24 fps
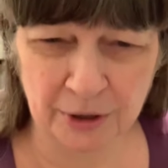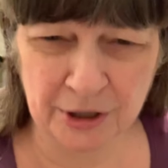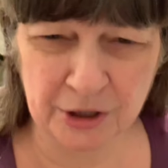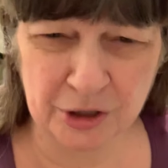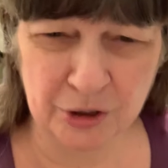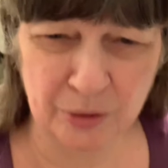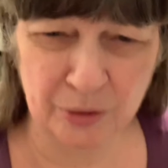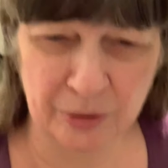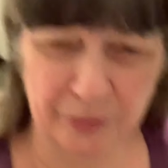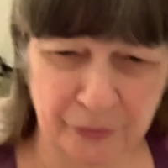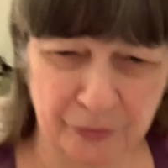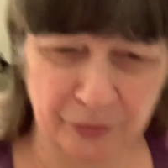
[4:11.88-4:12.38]
to
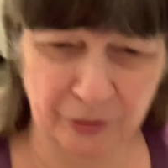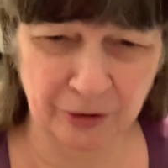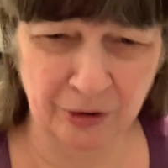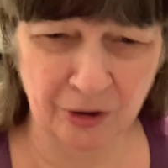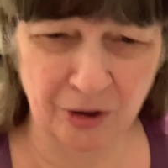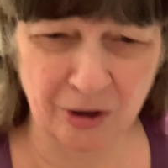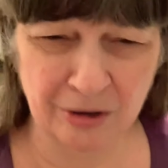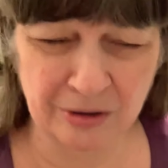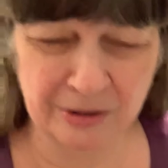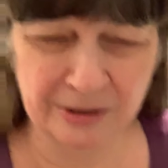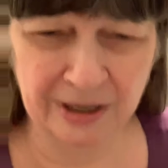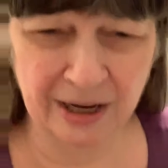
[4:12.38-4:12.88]
do it for a
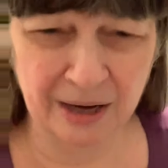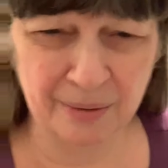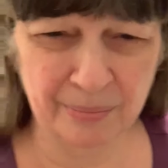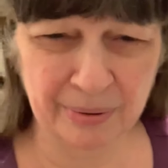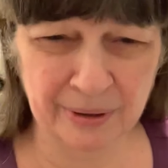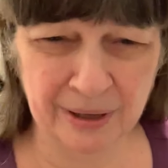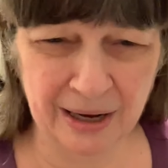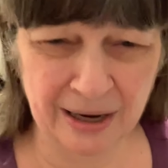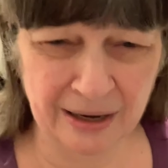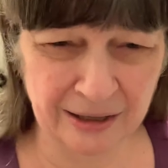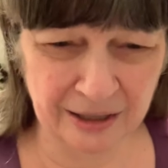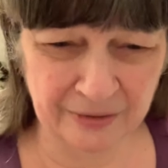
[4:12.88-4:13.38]
long time, but
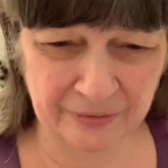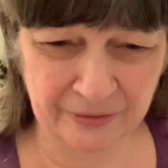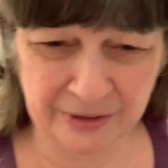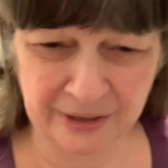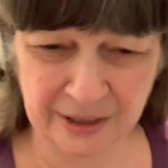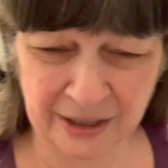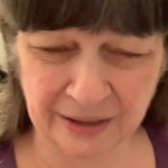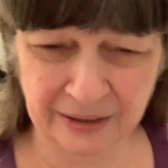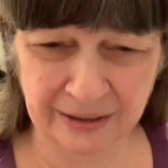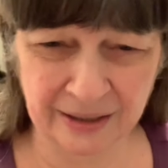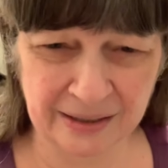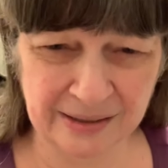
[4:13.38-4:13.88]
I don't even
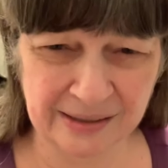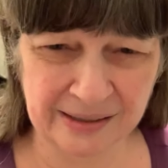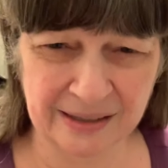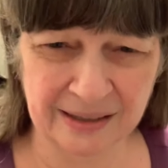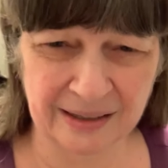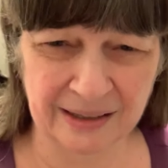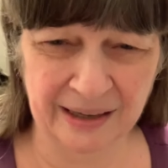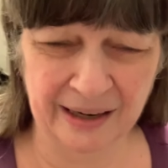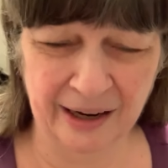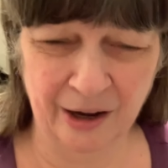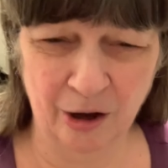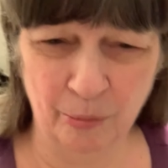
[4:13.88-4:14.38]
think that's
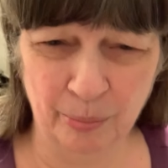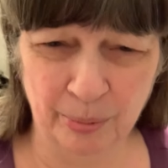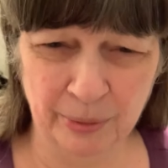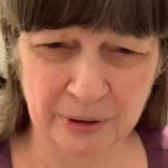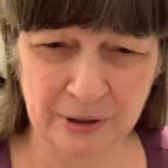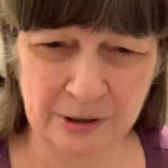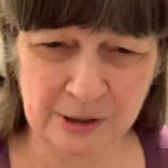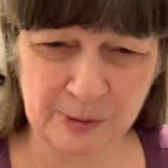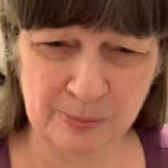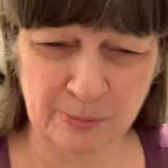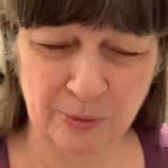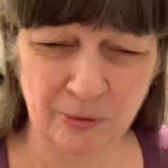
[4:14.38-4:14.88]
going to help at
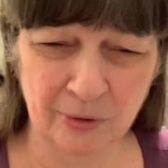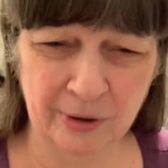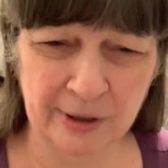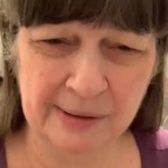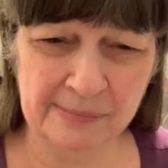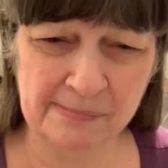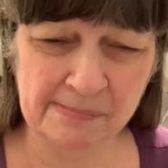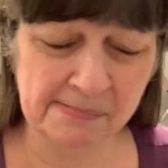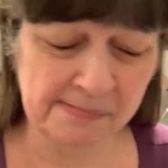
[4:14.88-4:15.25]
this point.